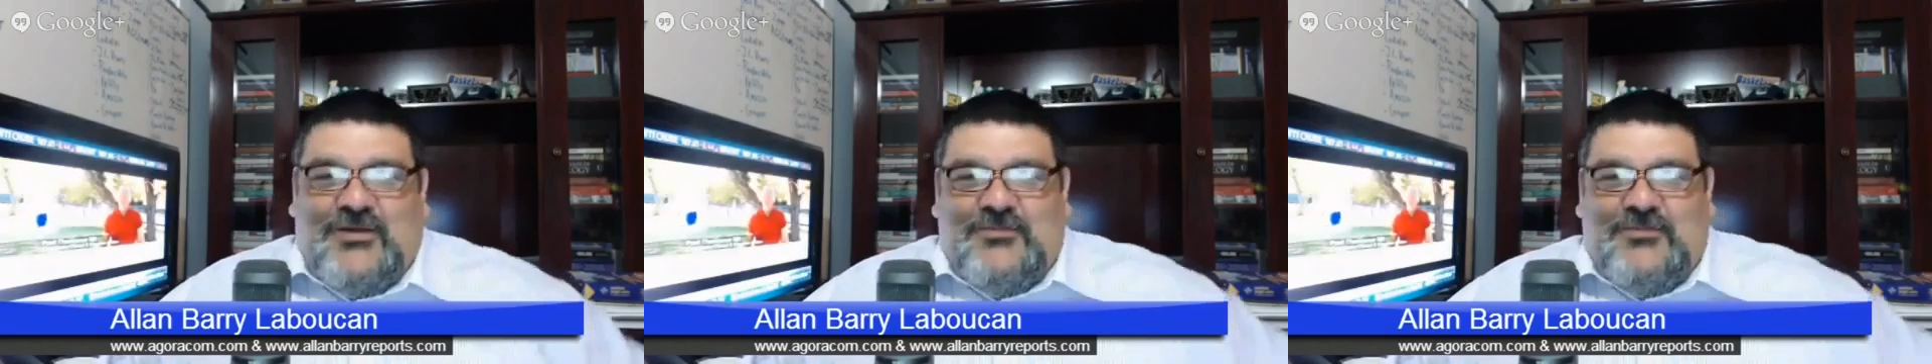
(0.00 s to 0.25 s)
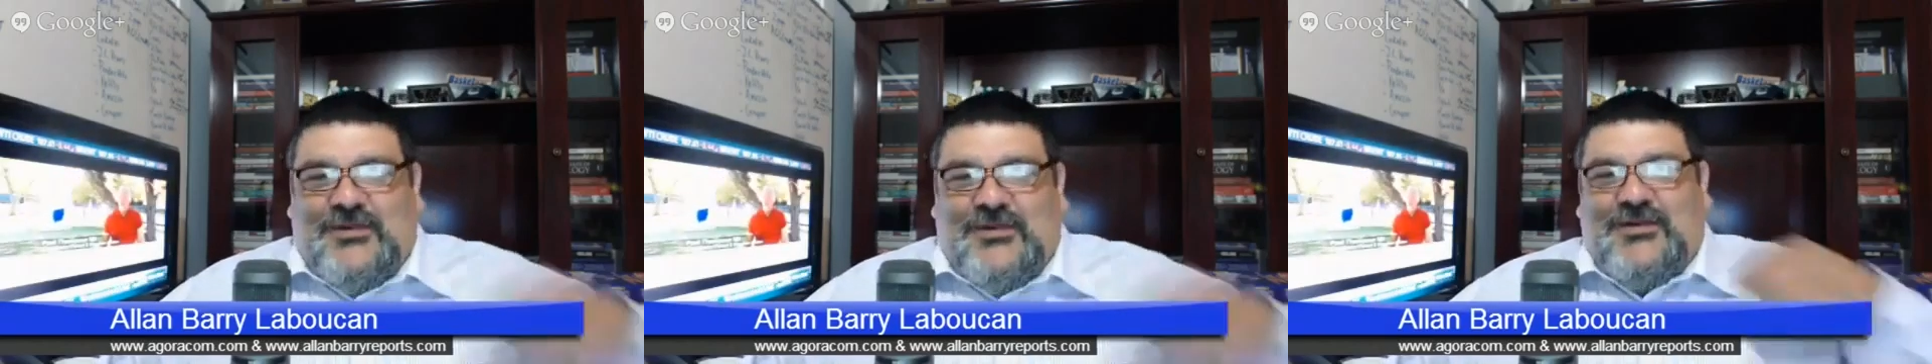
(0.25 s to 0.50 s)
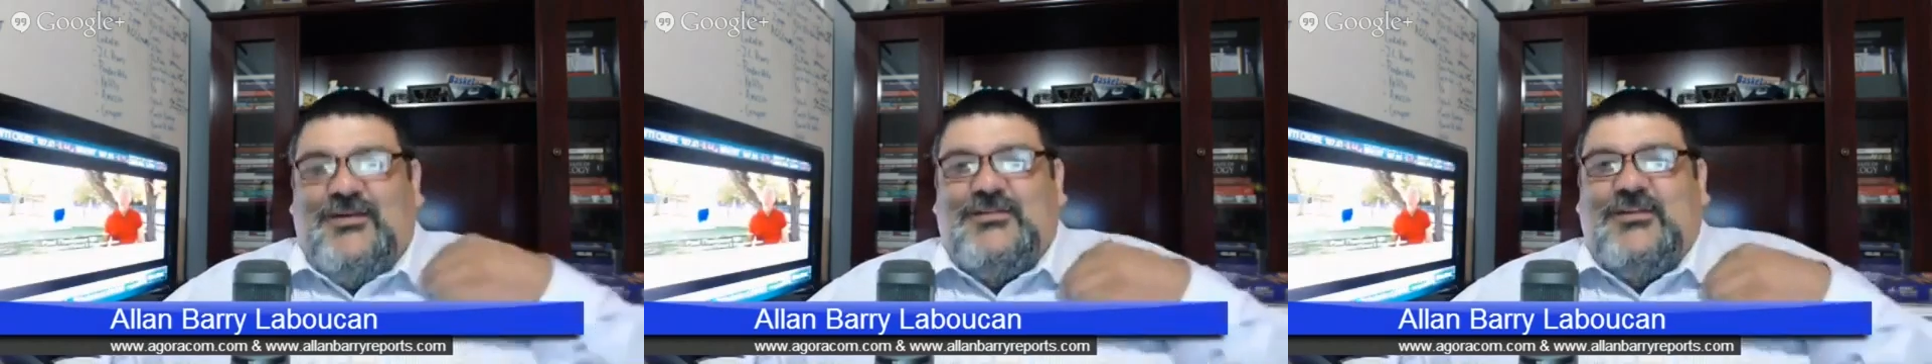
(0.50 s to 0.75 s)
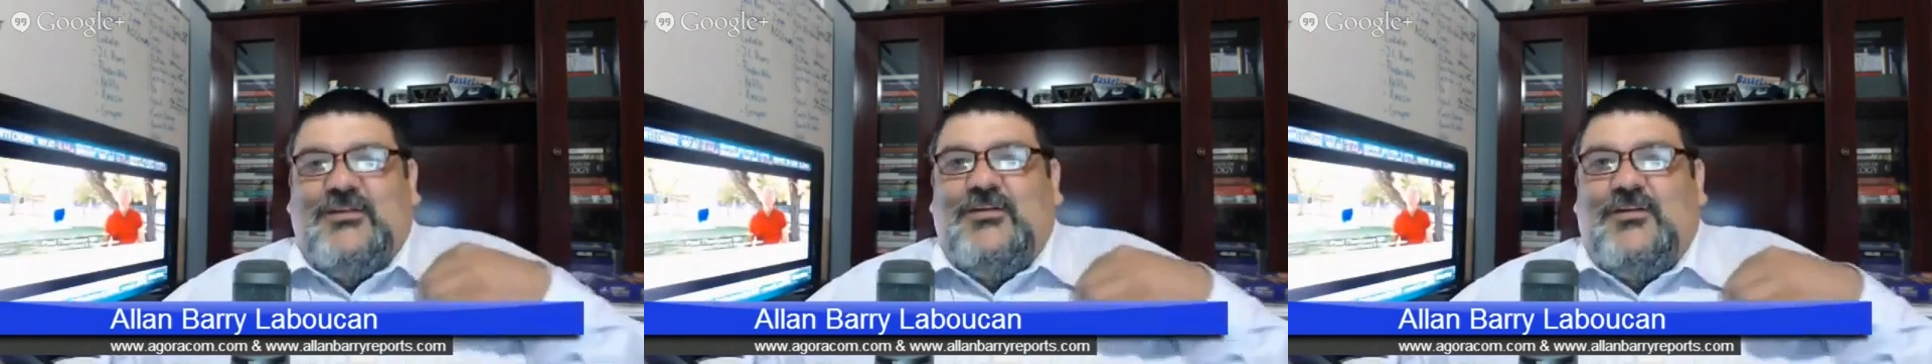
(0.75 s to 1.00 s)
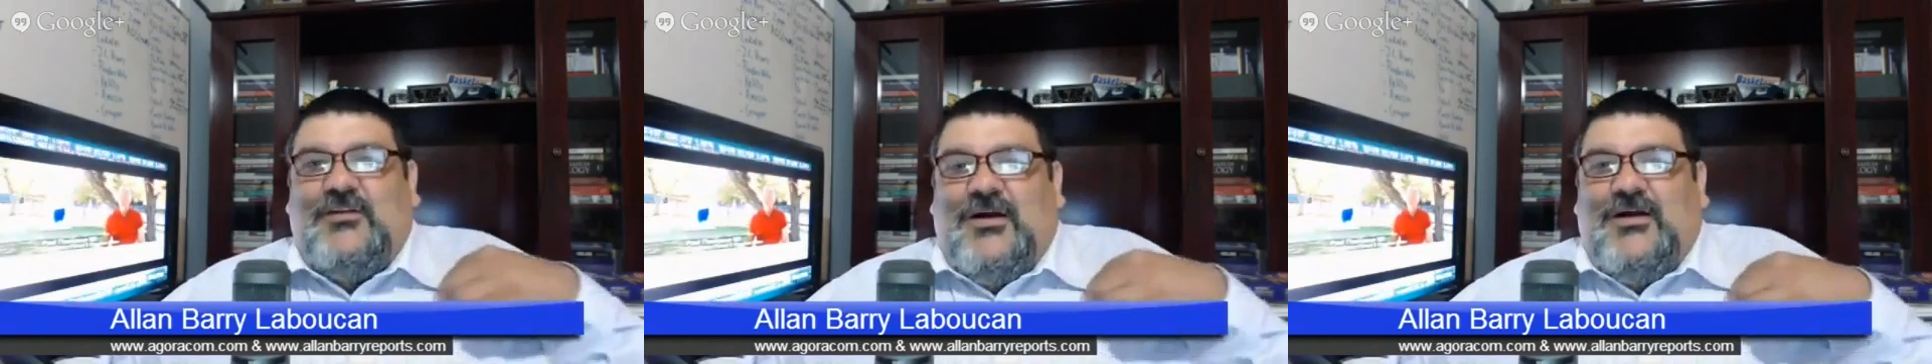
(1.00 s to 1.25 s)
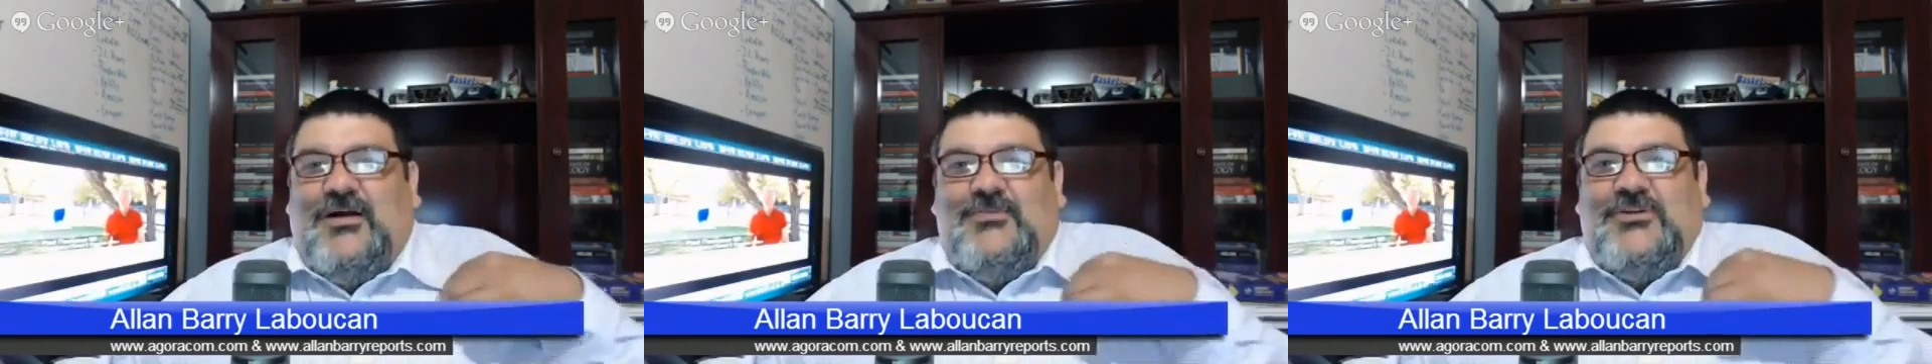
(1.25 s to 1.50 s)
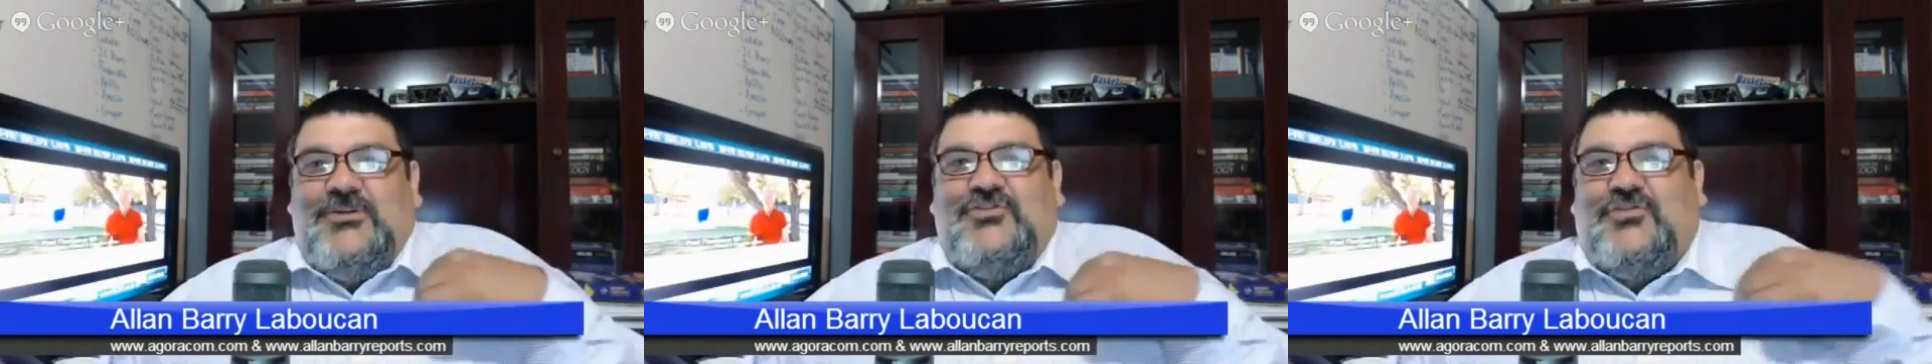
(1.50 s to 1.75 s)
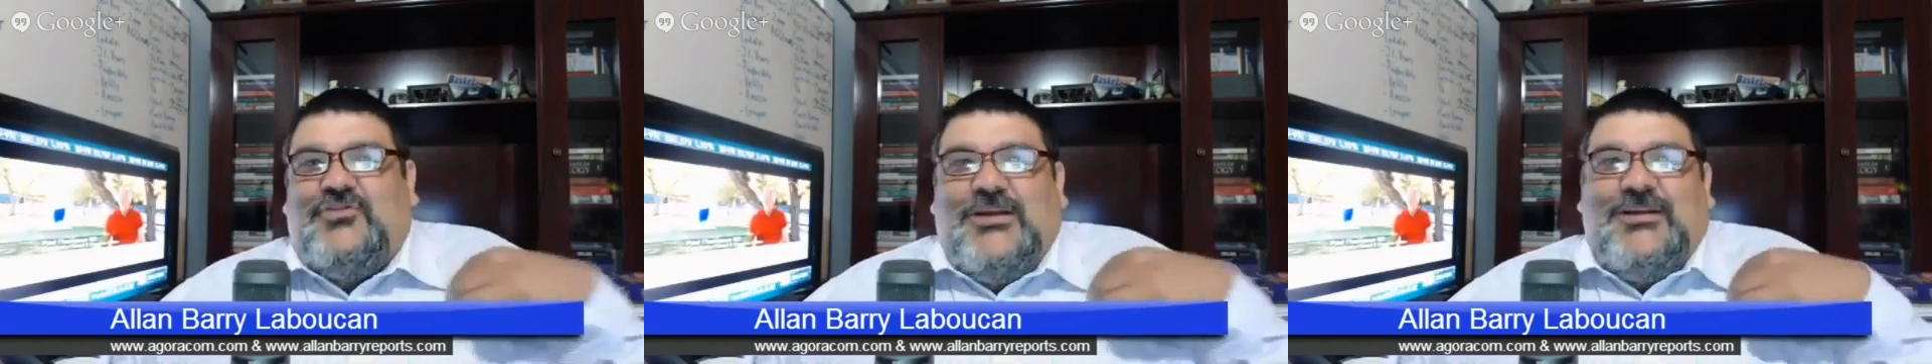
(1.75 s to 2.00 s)
I got the little I'm in
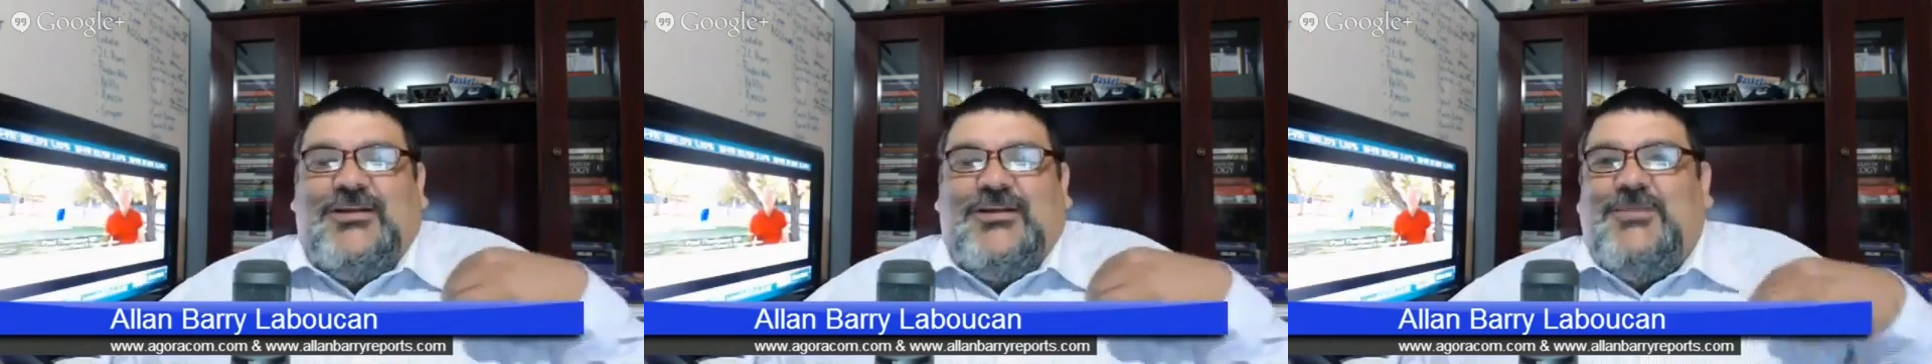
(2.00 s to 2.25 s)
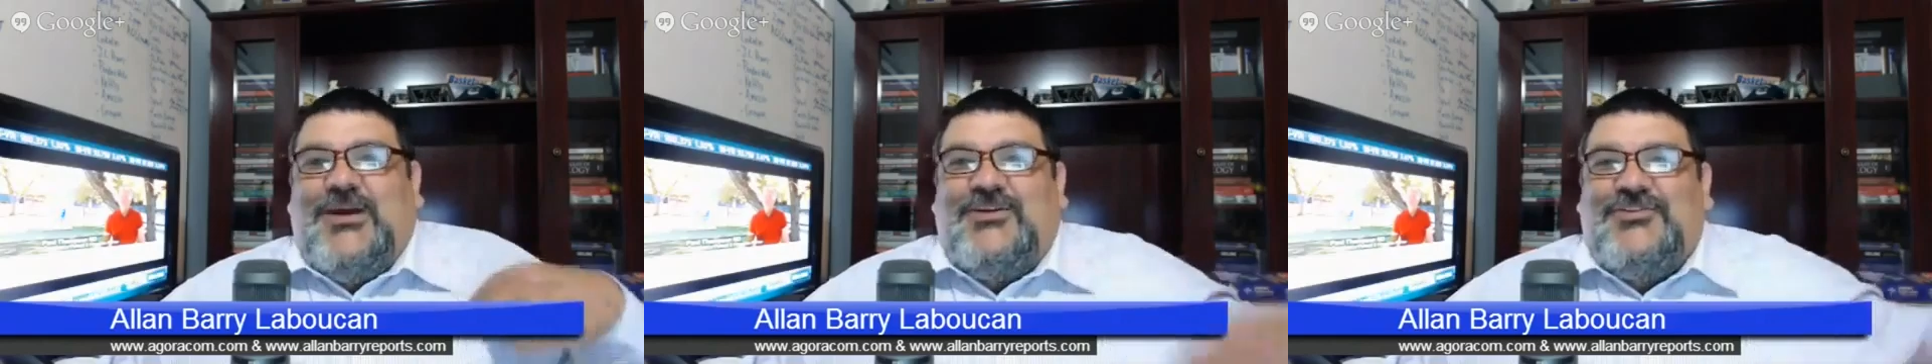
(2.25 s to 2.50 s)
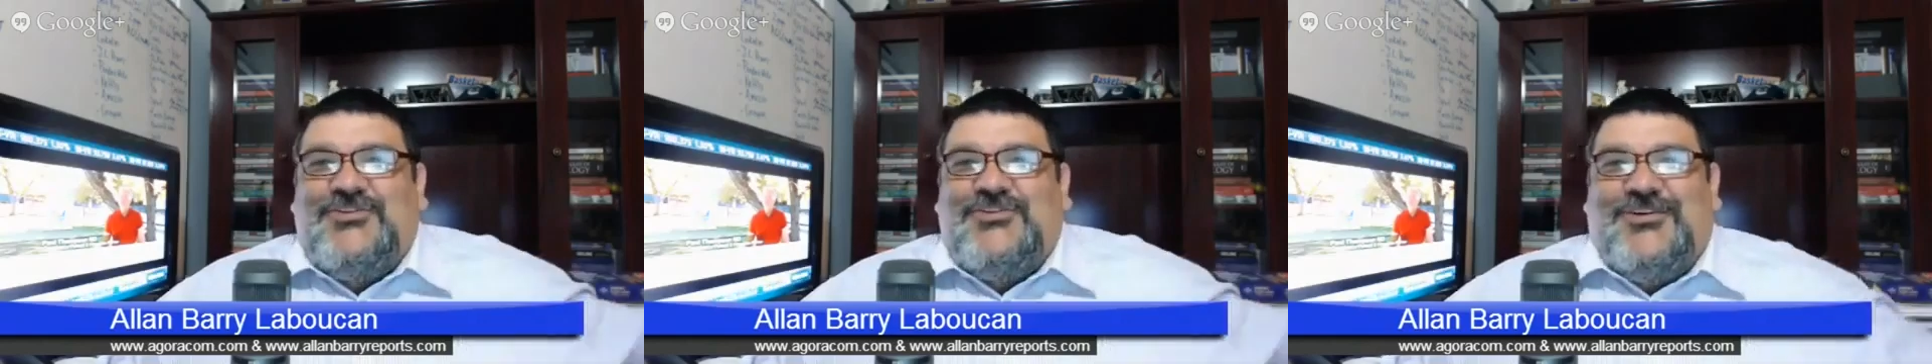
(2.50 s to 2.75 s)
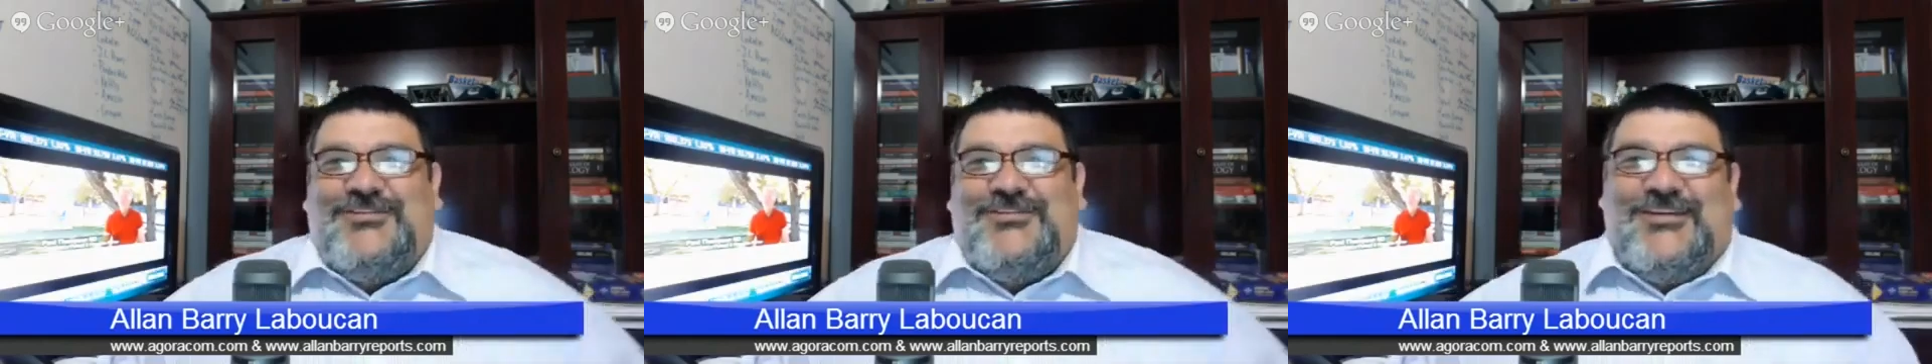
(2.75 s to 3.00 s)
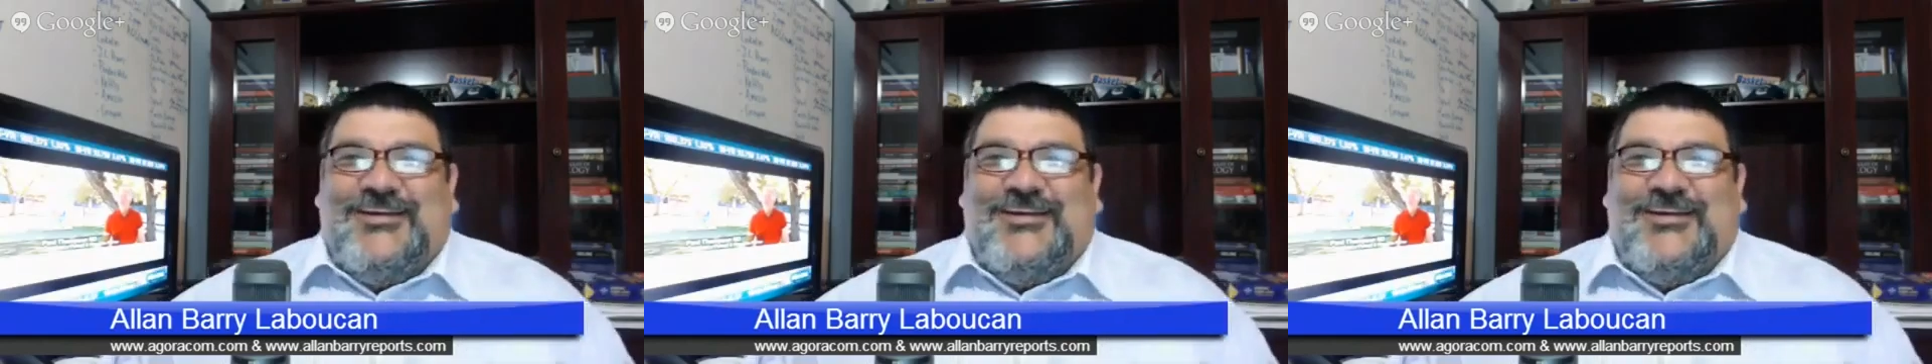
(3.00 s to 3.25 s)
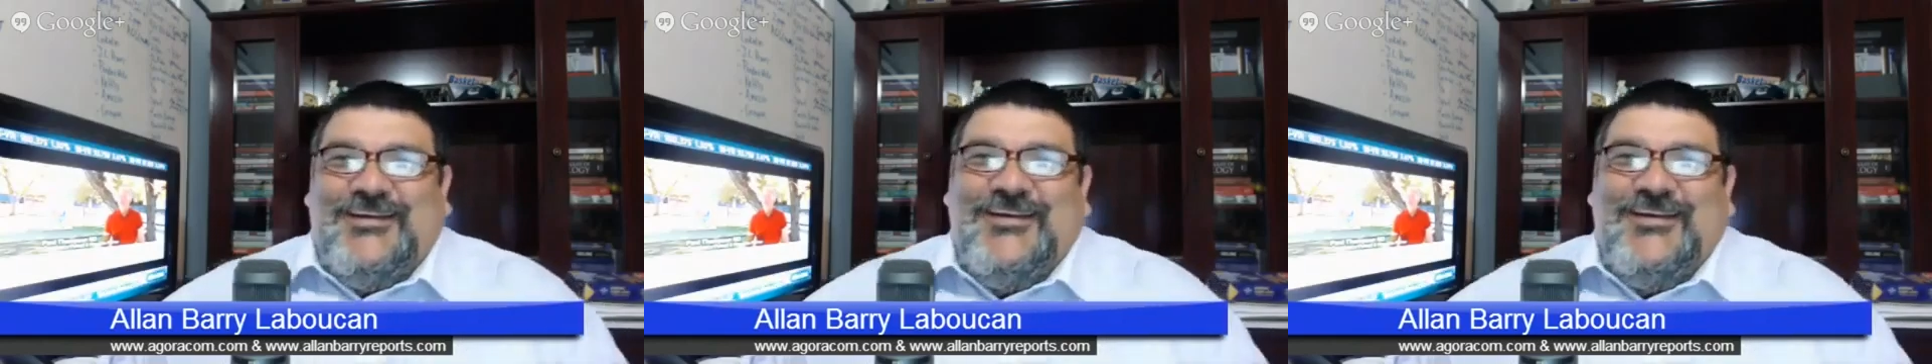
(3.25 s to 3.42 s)
training badge on today.